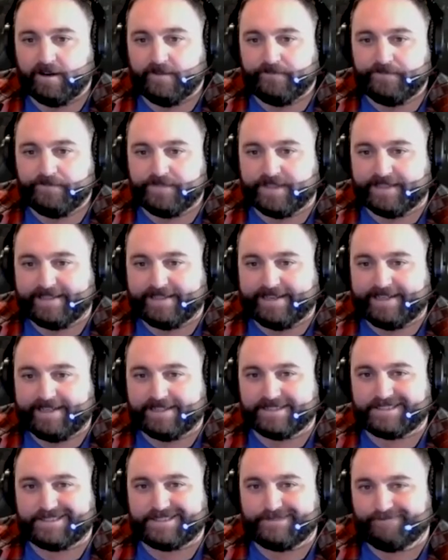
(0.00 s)
that they
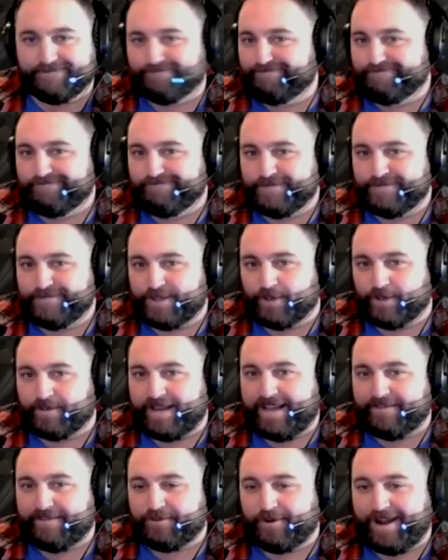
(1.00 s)
just don't
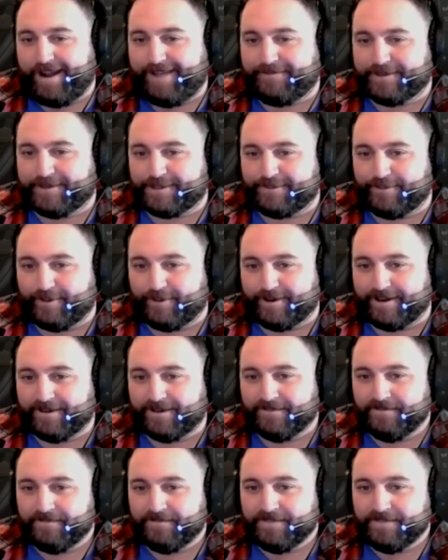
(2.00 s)
have graphics for.